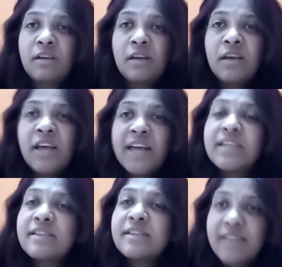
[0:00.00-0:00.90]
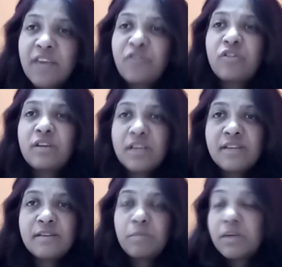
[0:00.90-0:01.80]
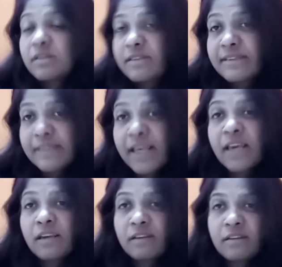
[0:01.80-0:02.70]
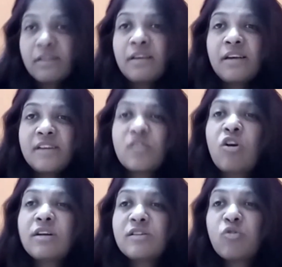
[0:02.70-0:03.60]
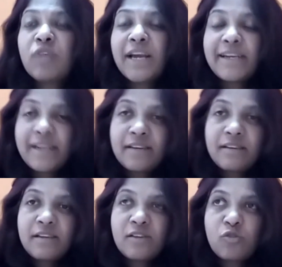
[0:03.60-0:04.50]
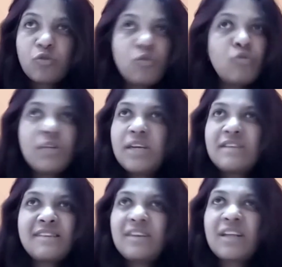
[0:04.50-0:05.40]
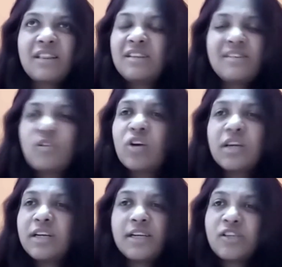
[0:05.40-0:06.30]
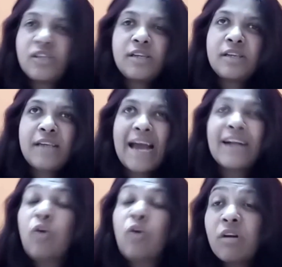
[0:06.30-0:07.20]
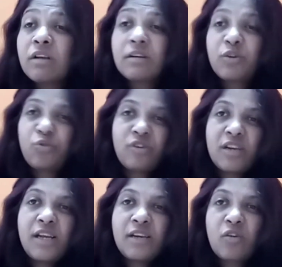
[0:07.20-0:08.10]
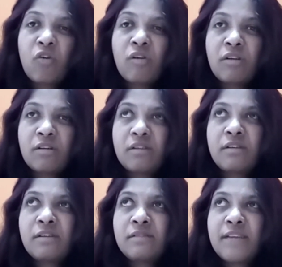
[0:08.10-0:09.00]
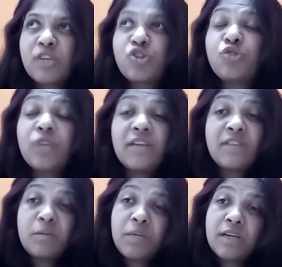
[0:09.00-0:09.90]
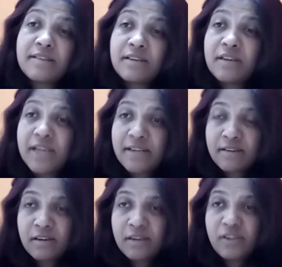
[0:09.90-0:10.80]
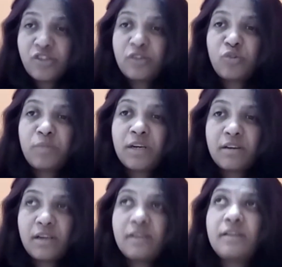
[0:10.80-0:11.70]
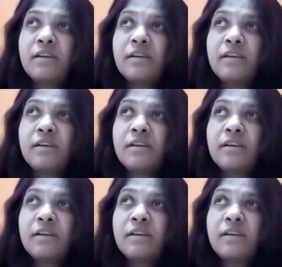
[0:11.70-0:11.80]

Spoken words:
And it is there for a reason, because it's there. It's got its own identity. So no, there is not, this is not a condition at all to treat, or that should even be considered as a condition to be treated.